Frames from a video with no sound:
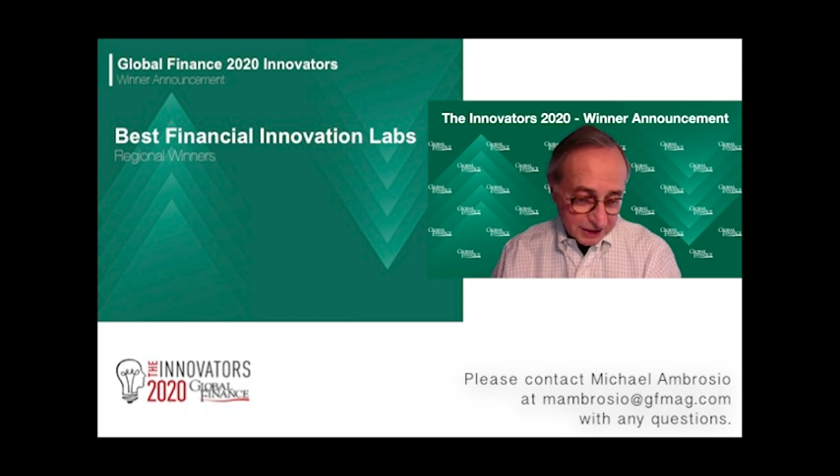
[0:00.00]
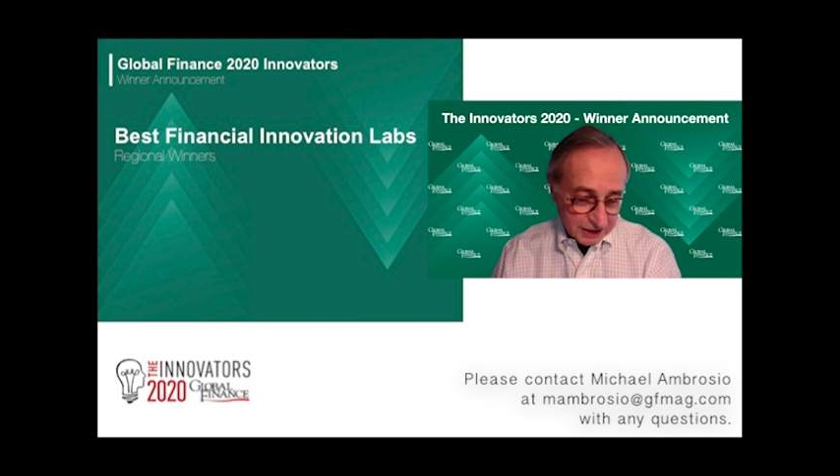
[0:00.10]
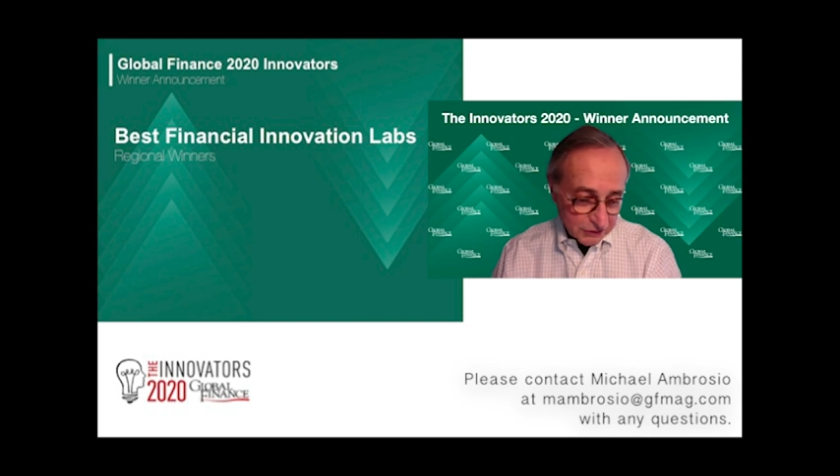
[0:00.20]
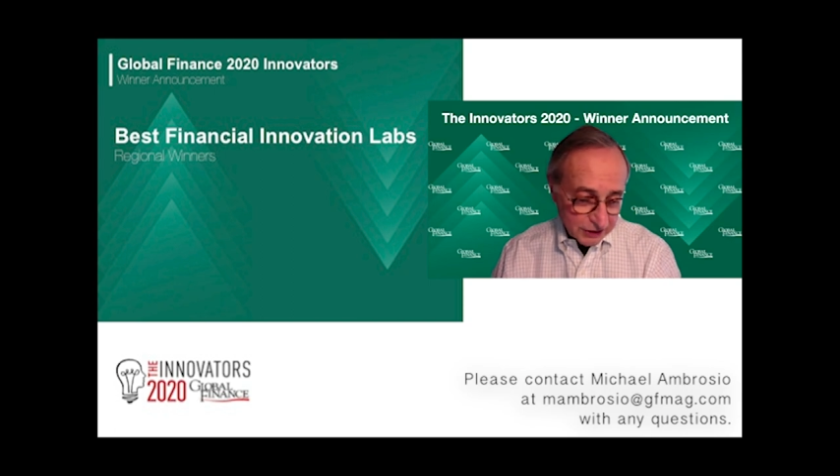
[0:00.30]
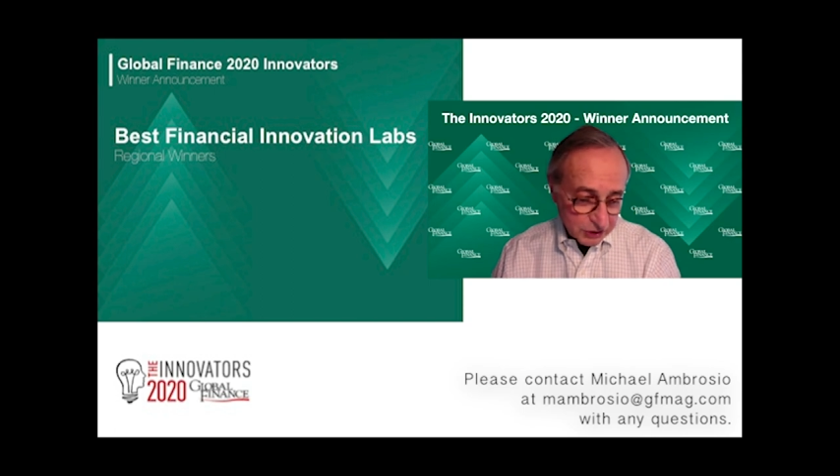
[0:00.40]

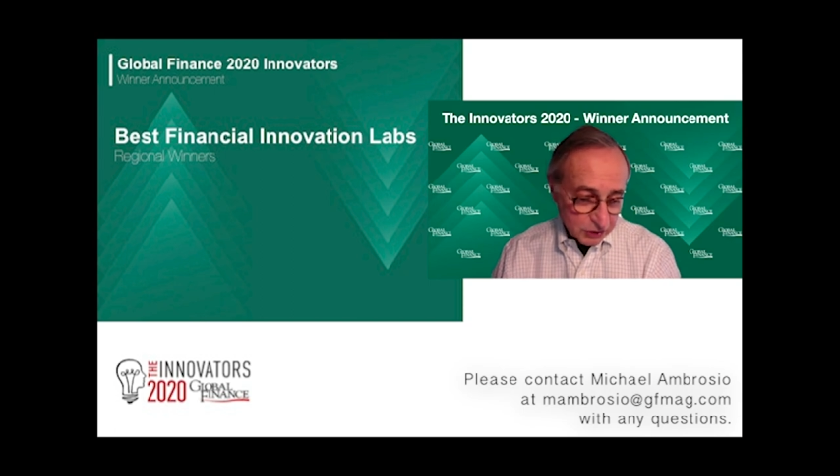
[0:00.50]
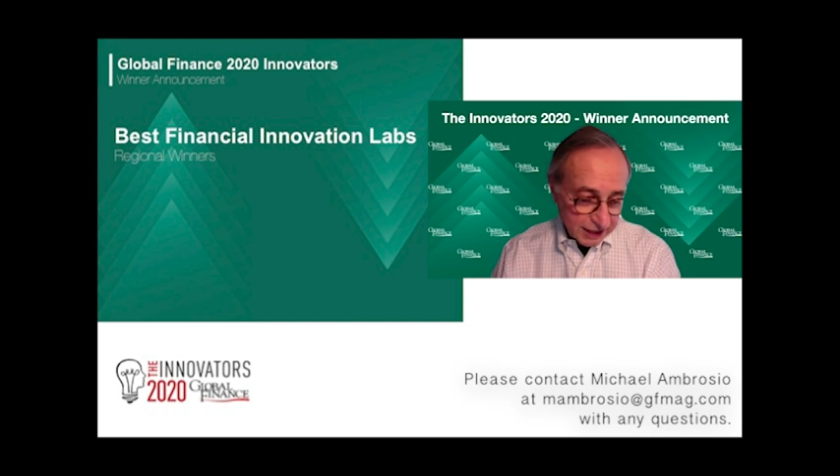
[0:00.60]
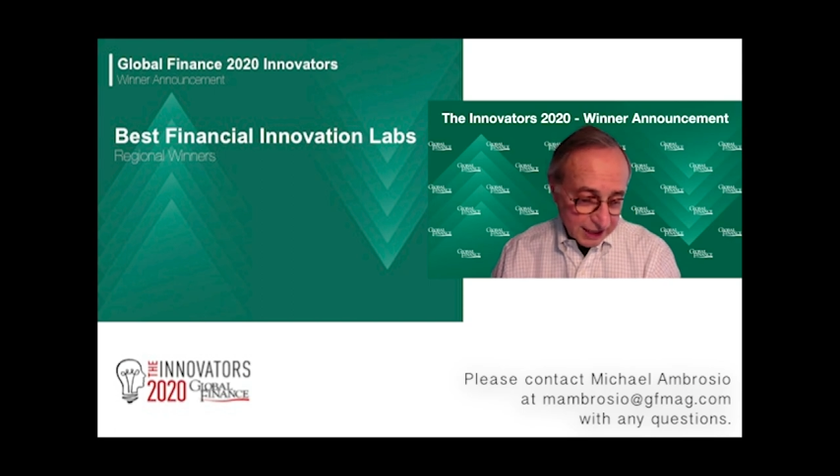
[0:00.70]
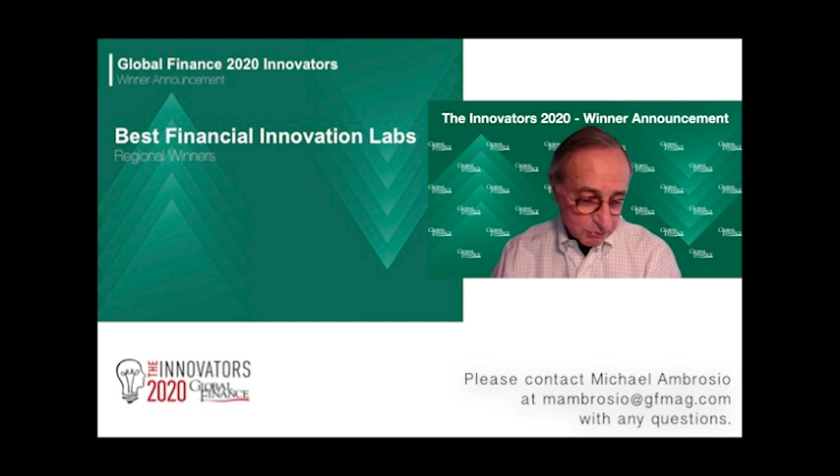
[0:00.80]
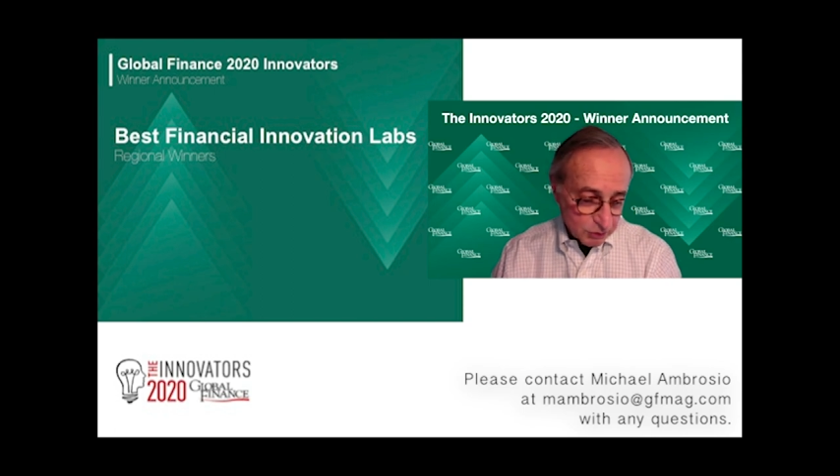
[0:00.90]
Innovator
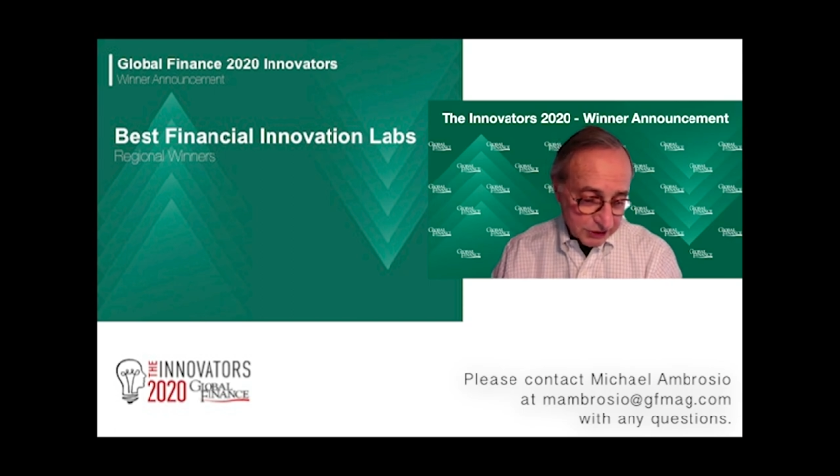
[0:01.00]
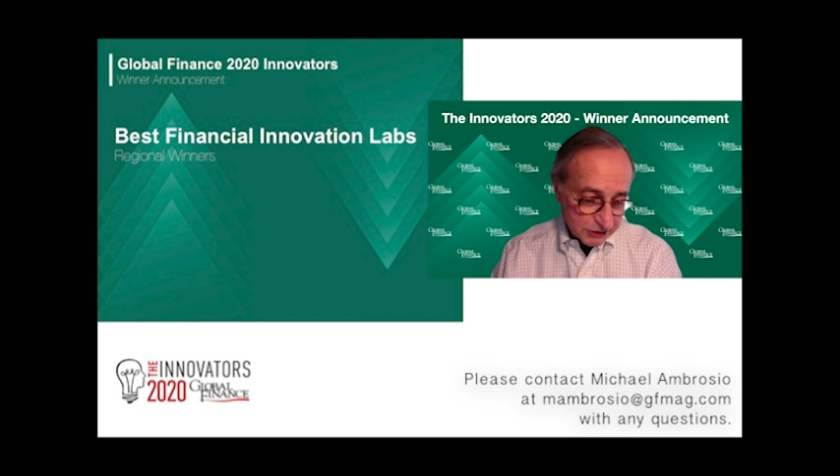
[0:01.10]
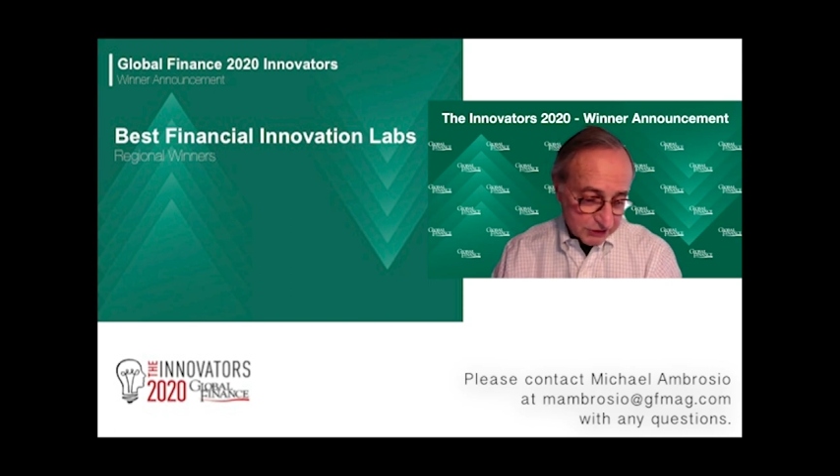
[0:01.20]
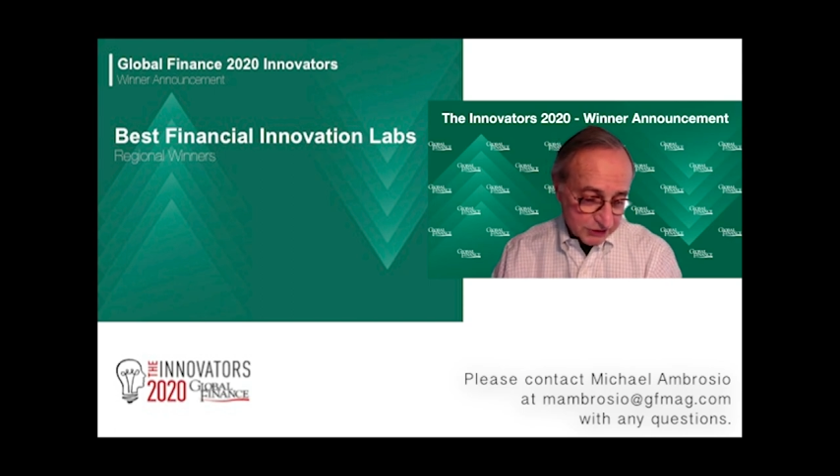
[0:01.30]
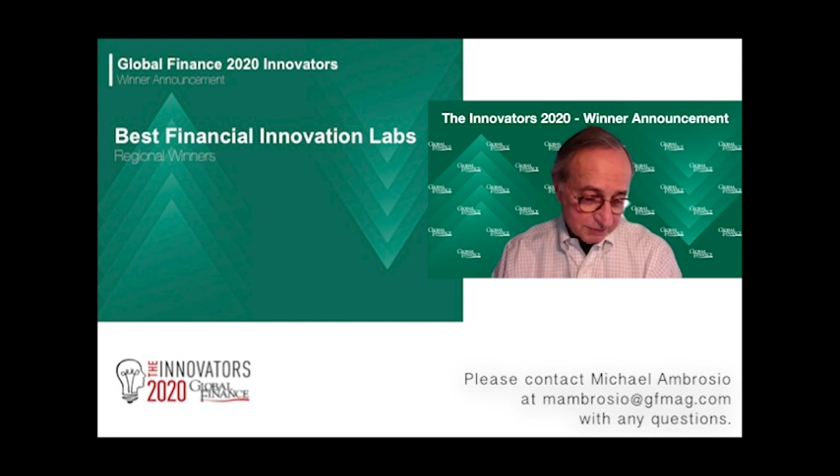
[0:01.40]
Lab
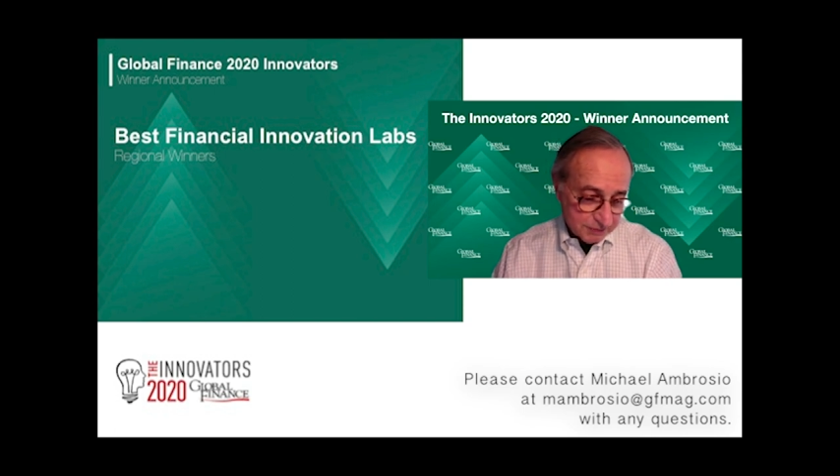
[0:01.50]
winners.